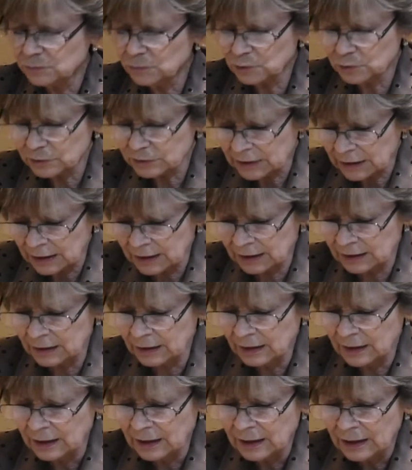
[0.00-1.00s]
humili
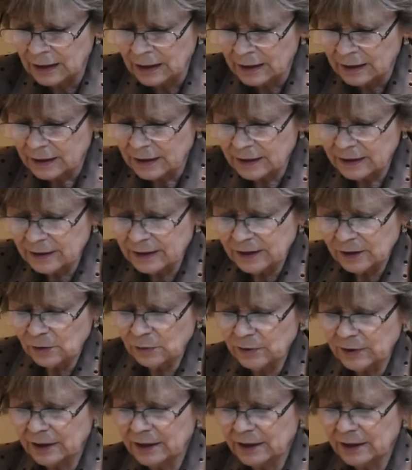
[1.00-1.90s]
humiliation